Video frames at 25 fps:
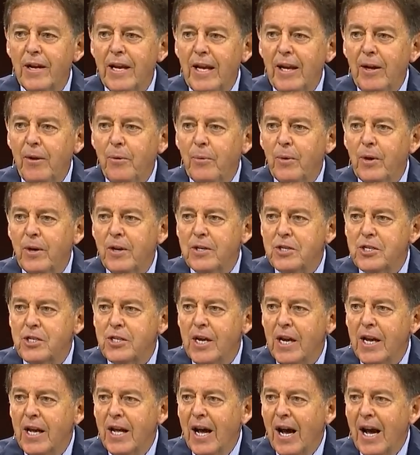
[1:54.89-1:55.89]
He was
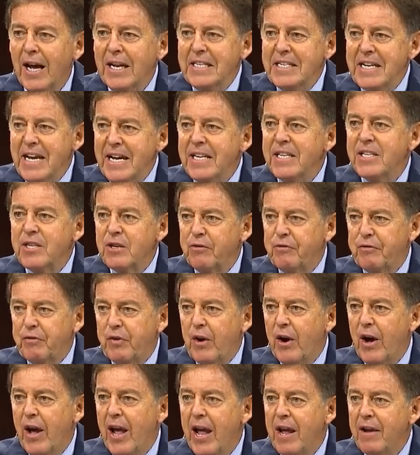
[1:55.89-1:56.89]

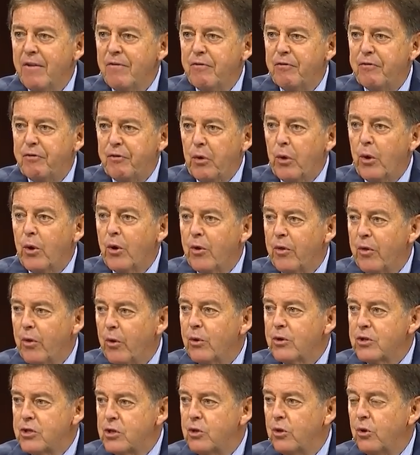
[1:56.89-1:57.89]
identifying for
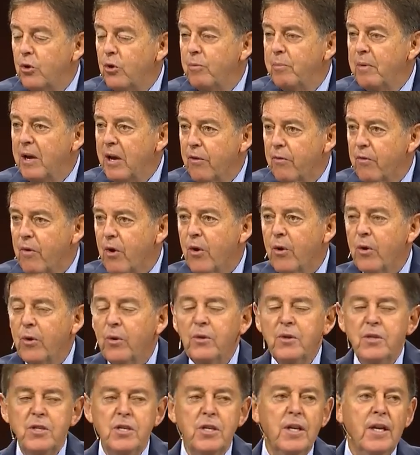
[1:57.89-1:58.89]
those to whom he
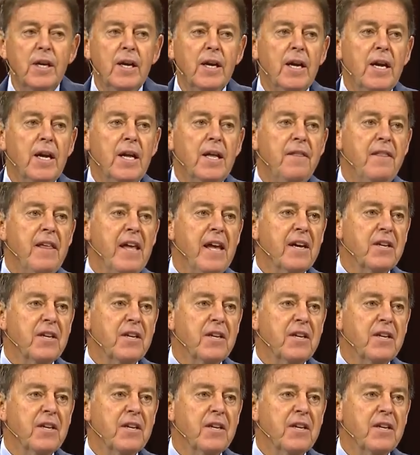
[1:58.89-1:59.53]
wrote the